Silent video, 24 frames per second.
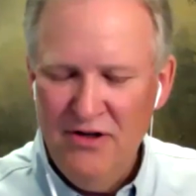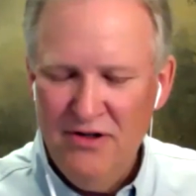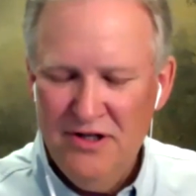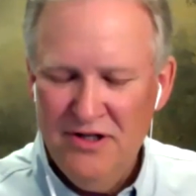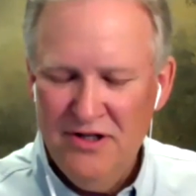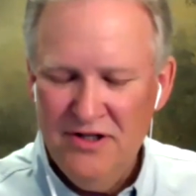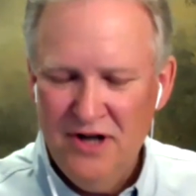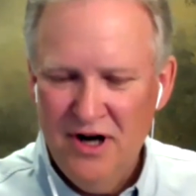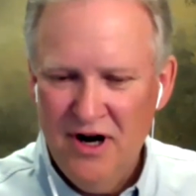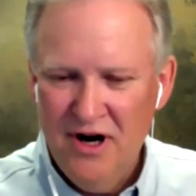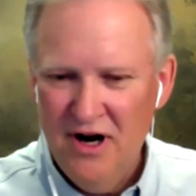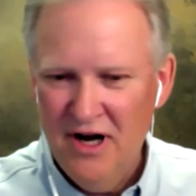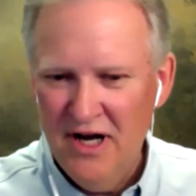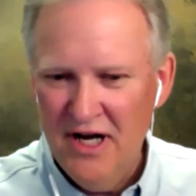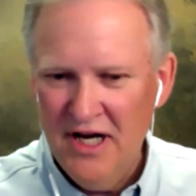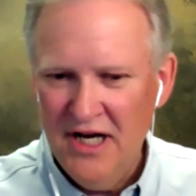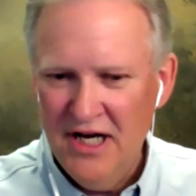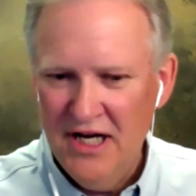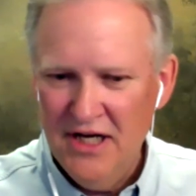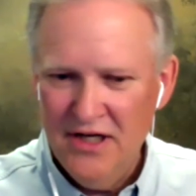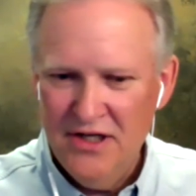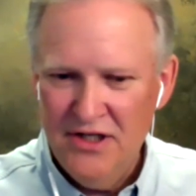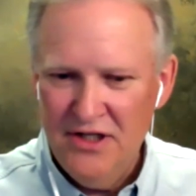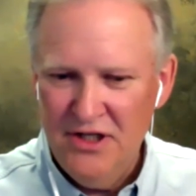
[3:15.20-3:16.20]
started
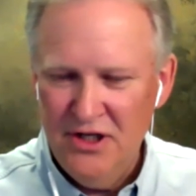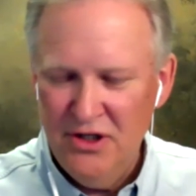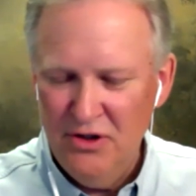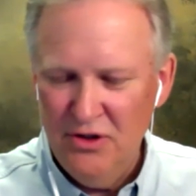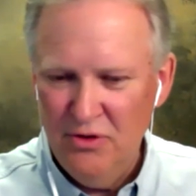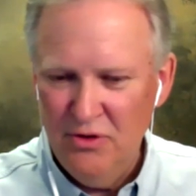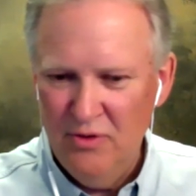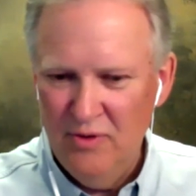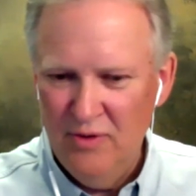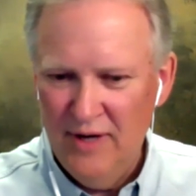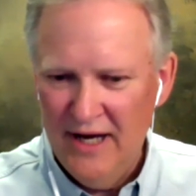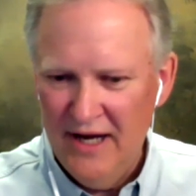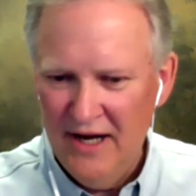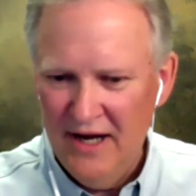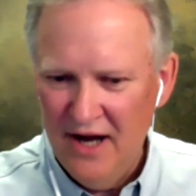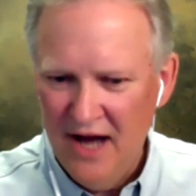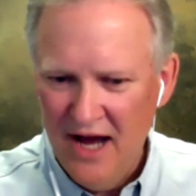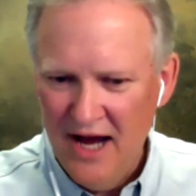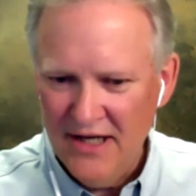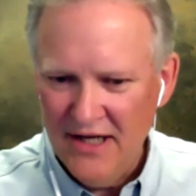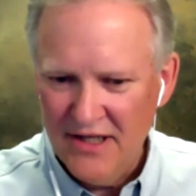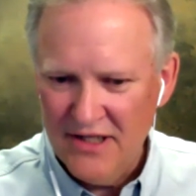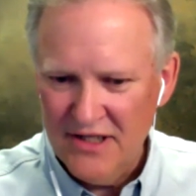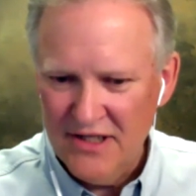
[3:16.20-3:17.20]
into uh,
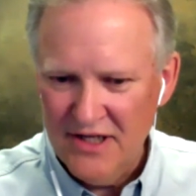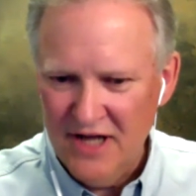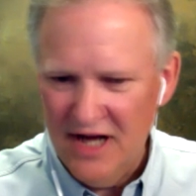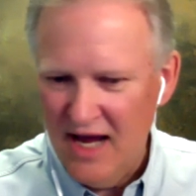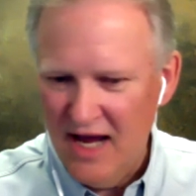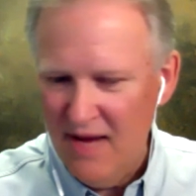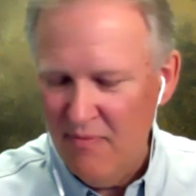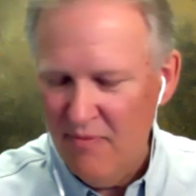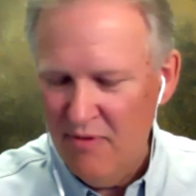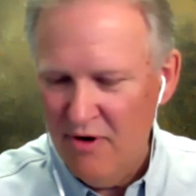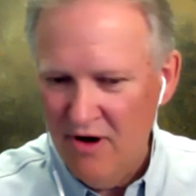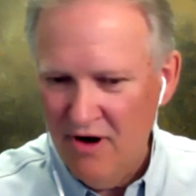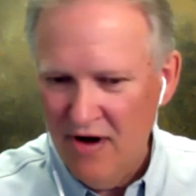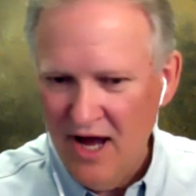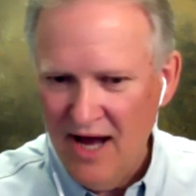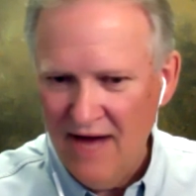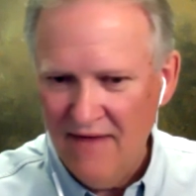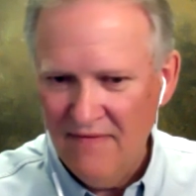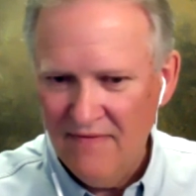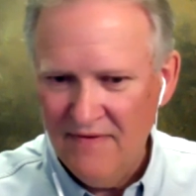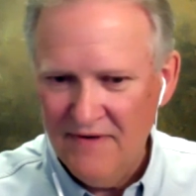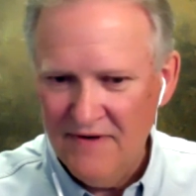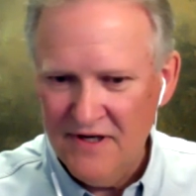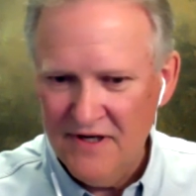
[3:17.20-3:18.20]
nightscape or
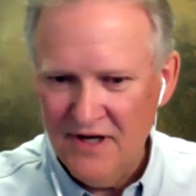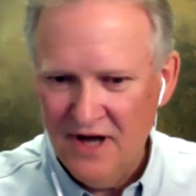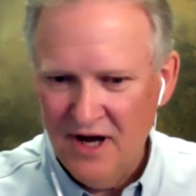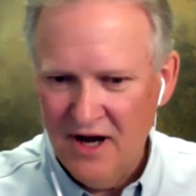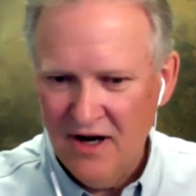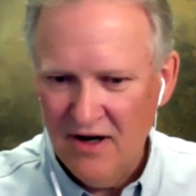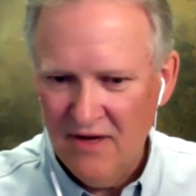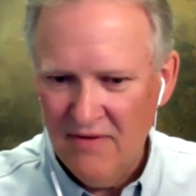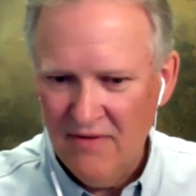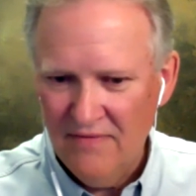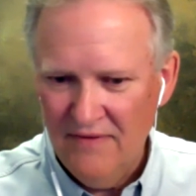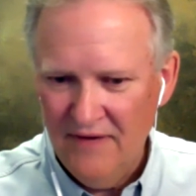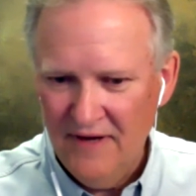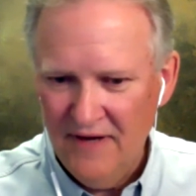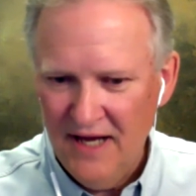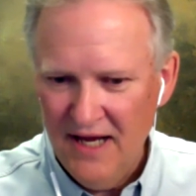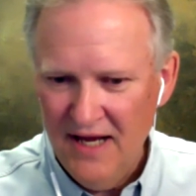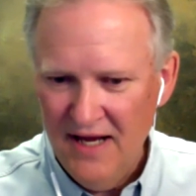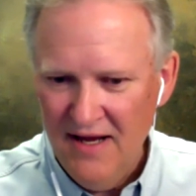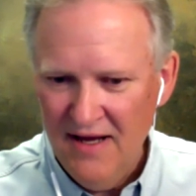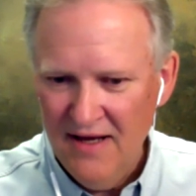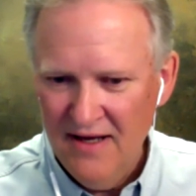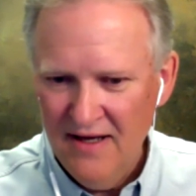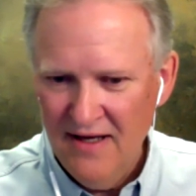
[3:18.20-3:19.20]
night
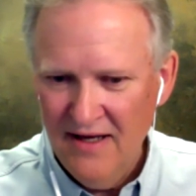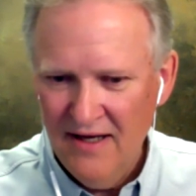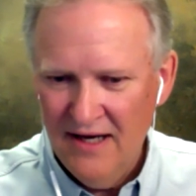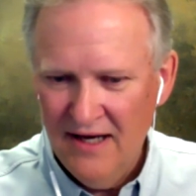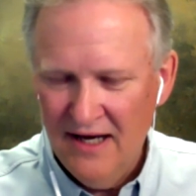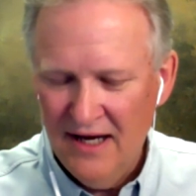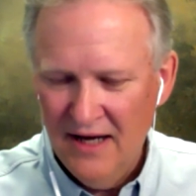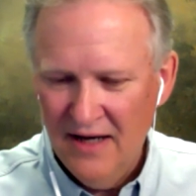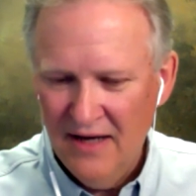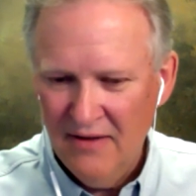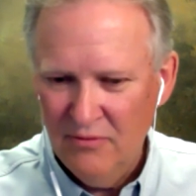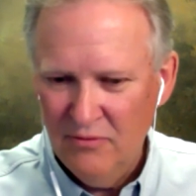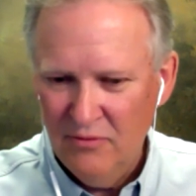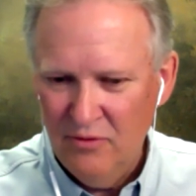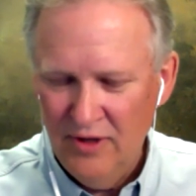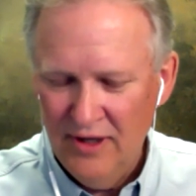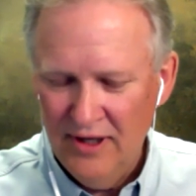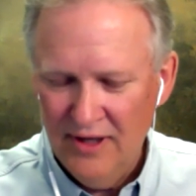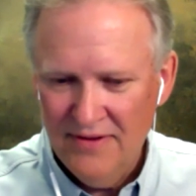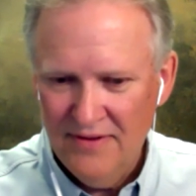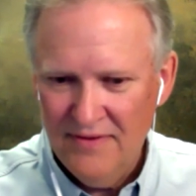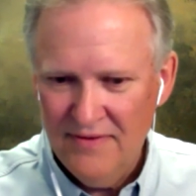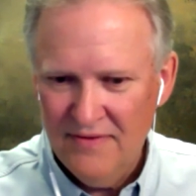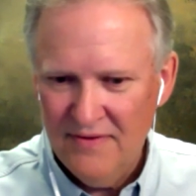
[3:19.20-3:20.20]
photography uh,
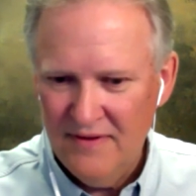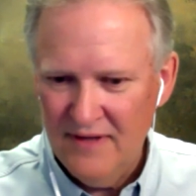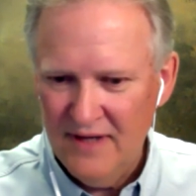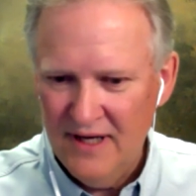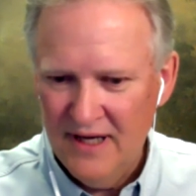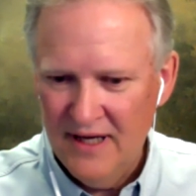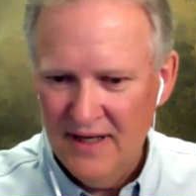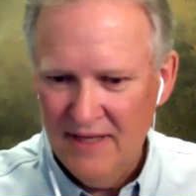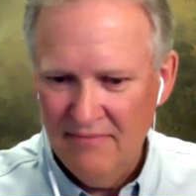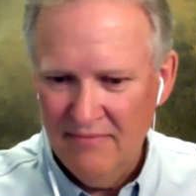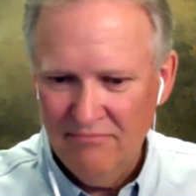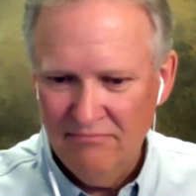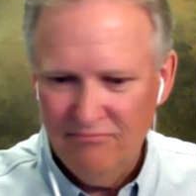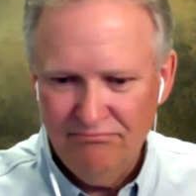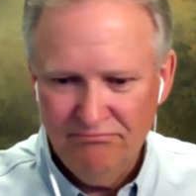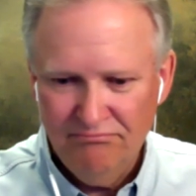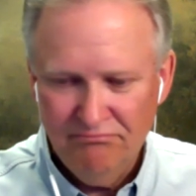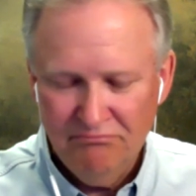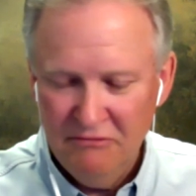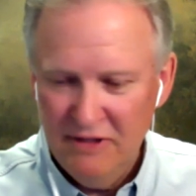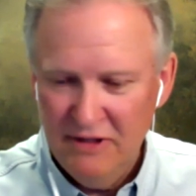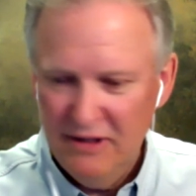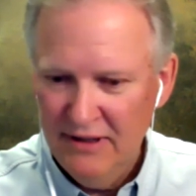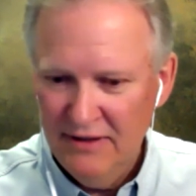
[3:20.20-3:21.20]
with um,
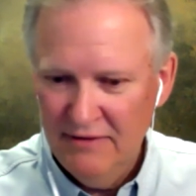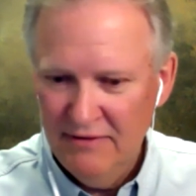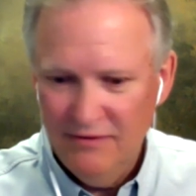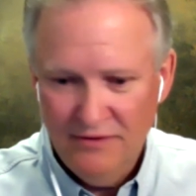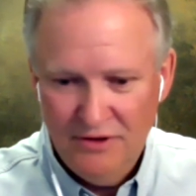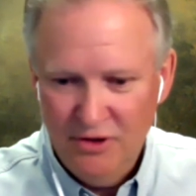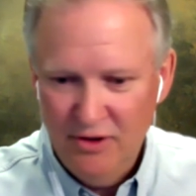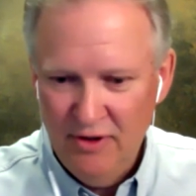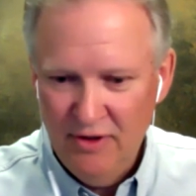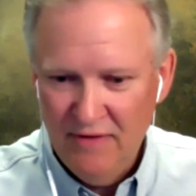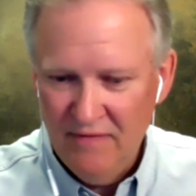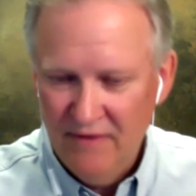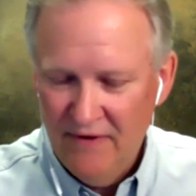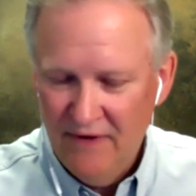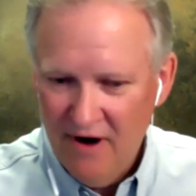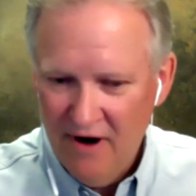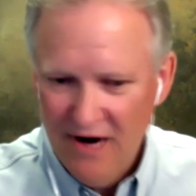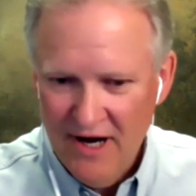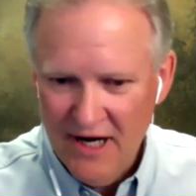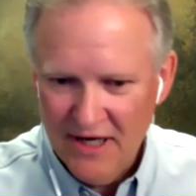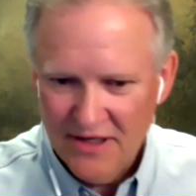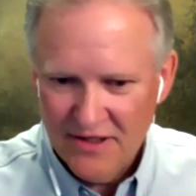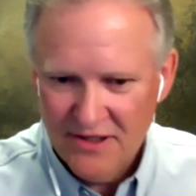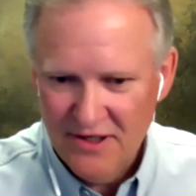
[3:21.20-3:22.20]
doing
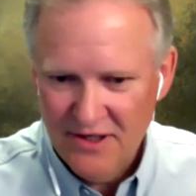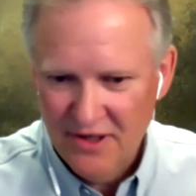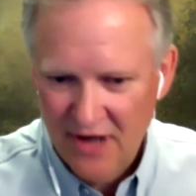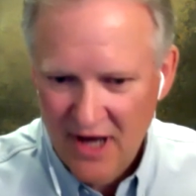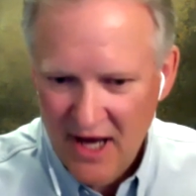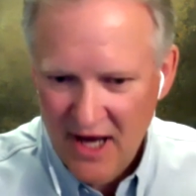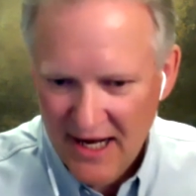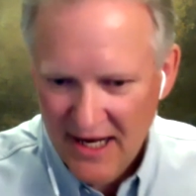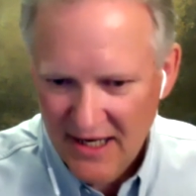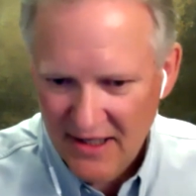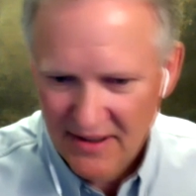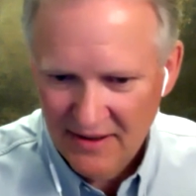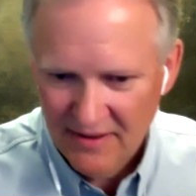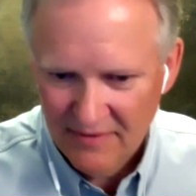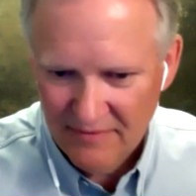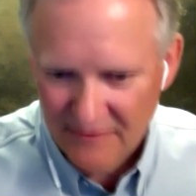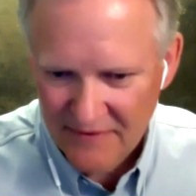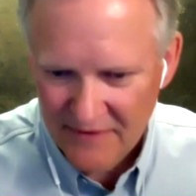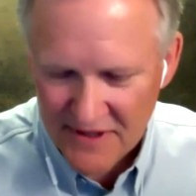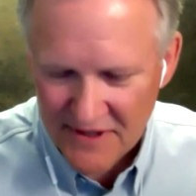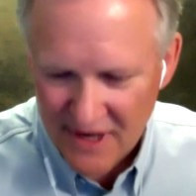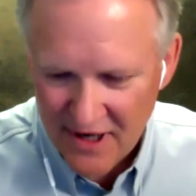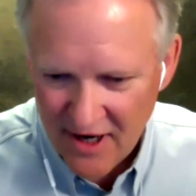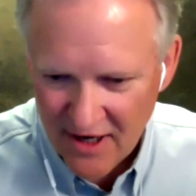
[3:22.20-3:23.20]
various night
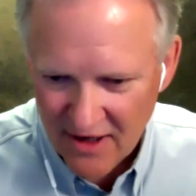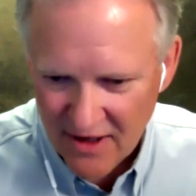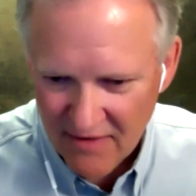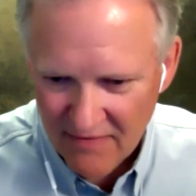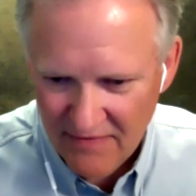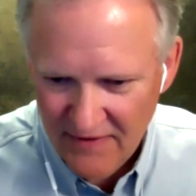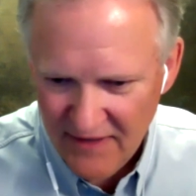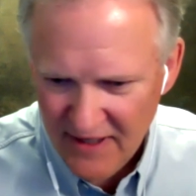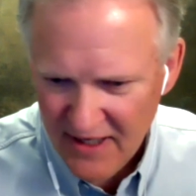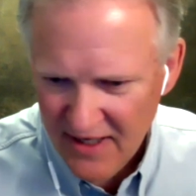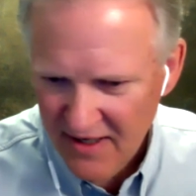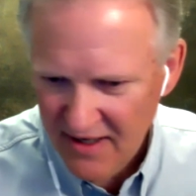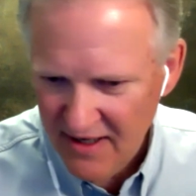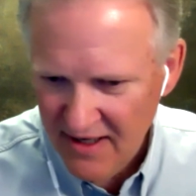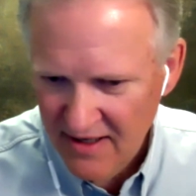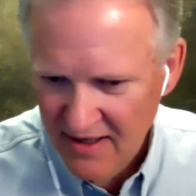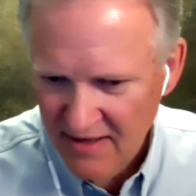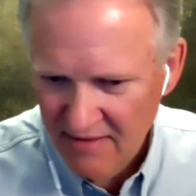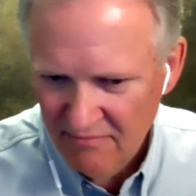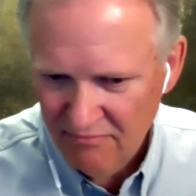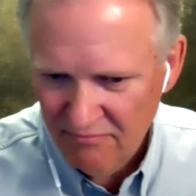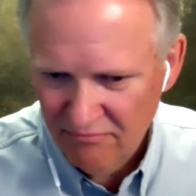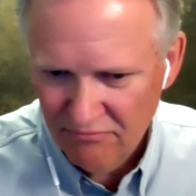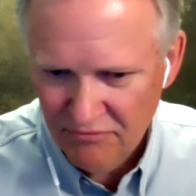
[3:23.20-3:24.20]
photography
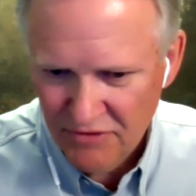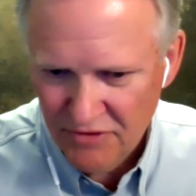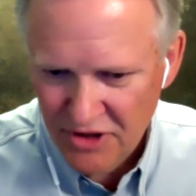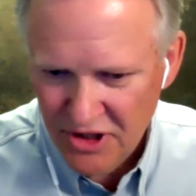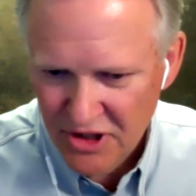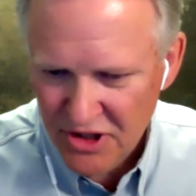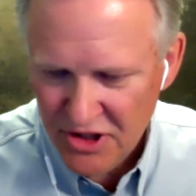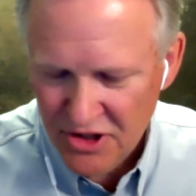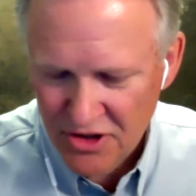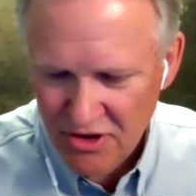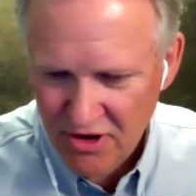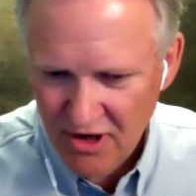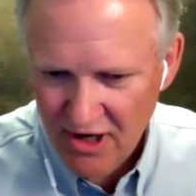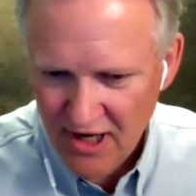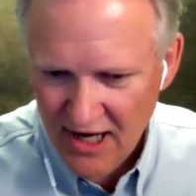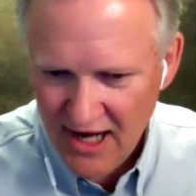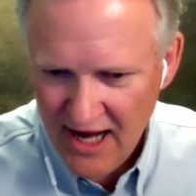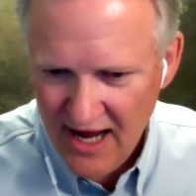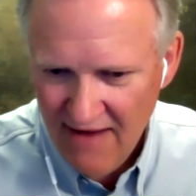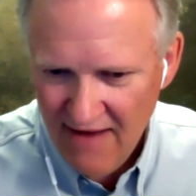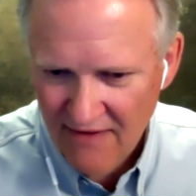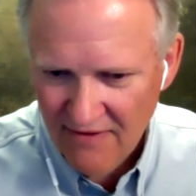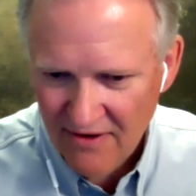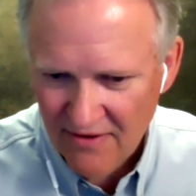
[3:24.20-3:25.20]
uh, just
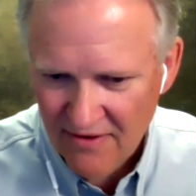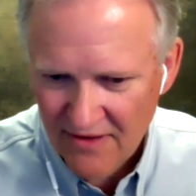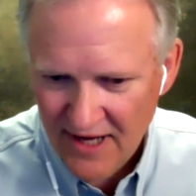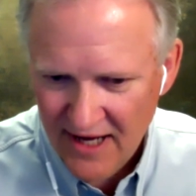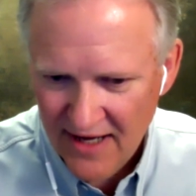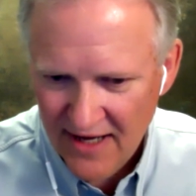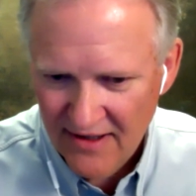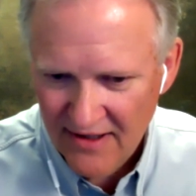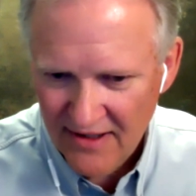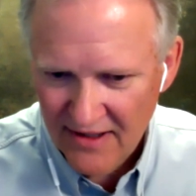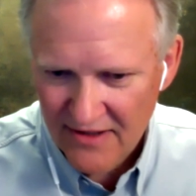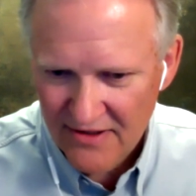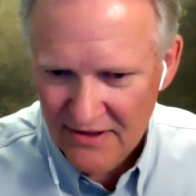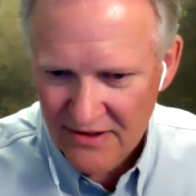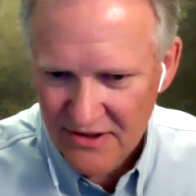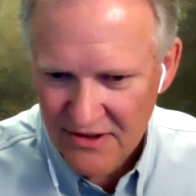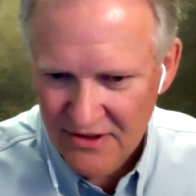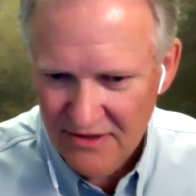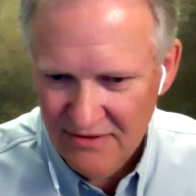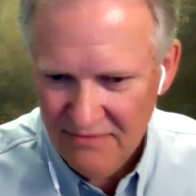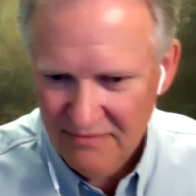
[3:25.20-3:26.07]
shortly after that, didn't you?